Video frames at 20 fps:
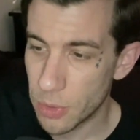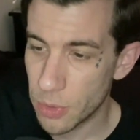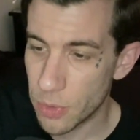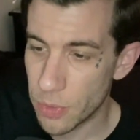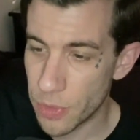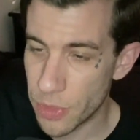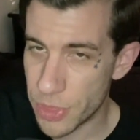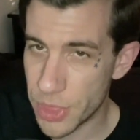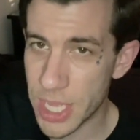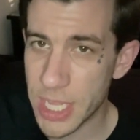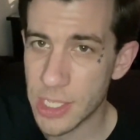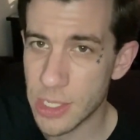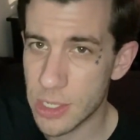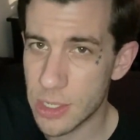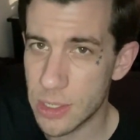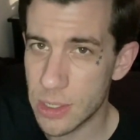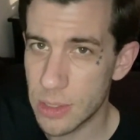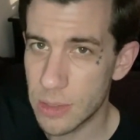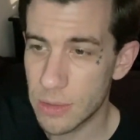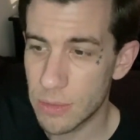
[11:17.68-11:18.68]

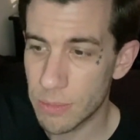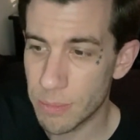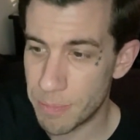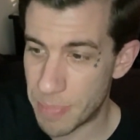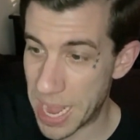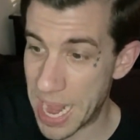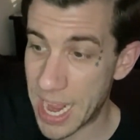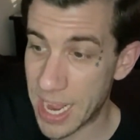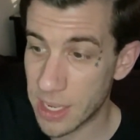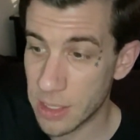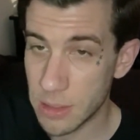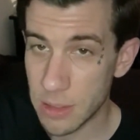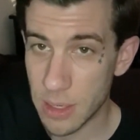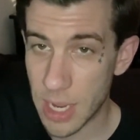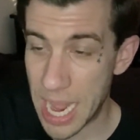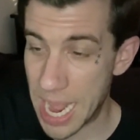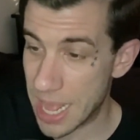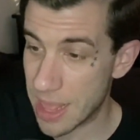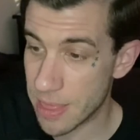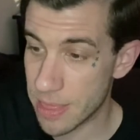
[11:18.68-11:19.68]
this band
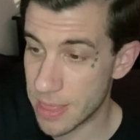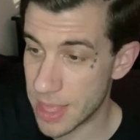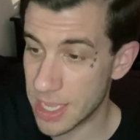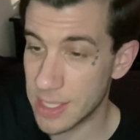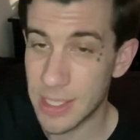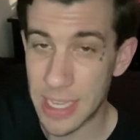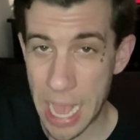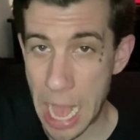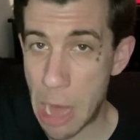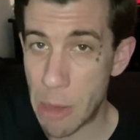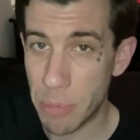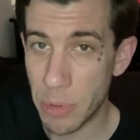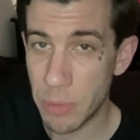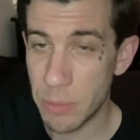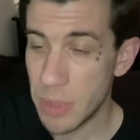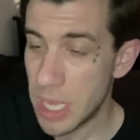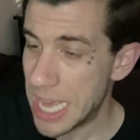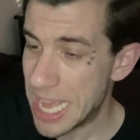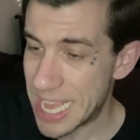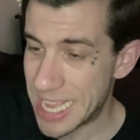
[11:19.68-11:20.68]
and this
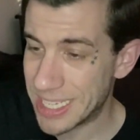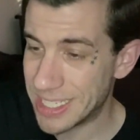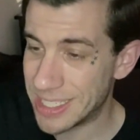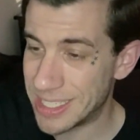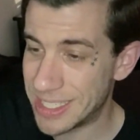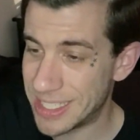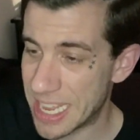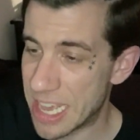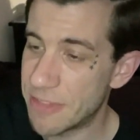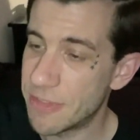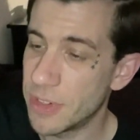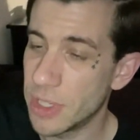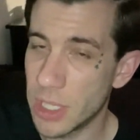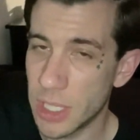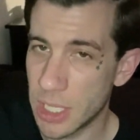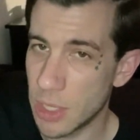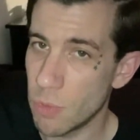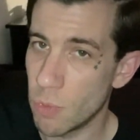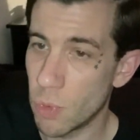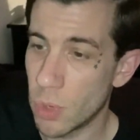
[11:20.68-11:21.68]
album is
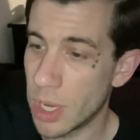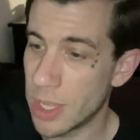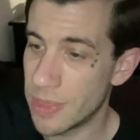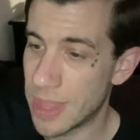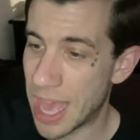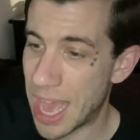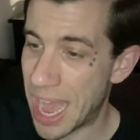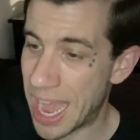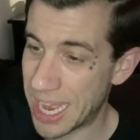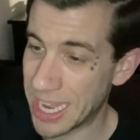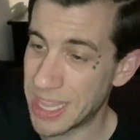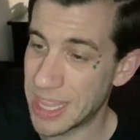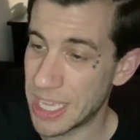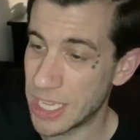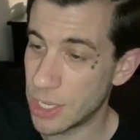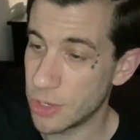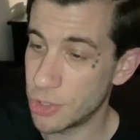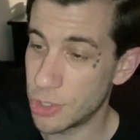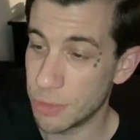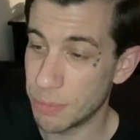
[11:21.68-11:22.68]
definitely one that I
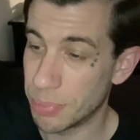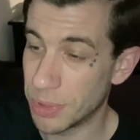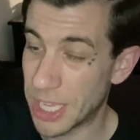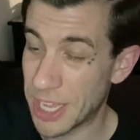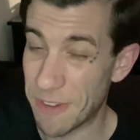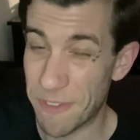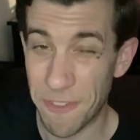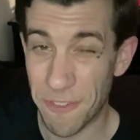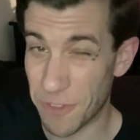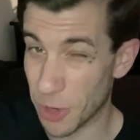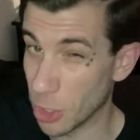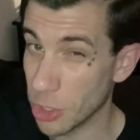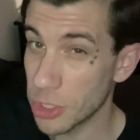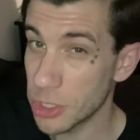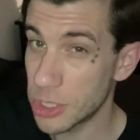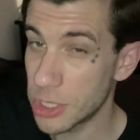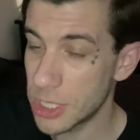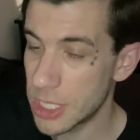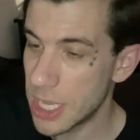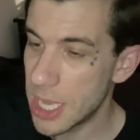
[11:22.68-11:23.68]
think you should play
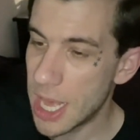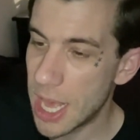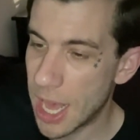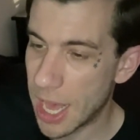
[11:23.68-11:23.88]
first,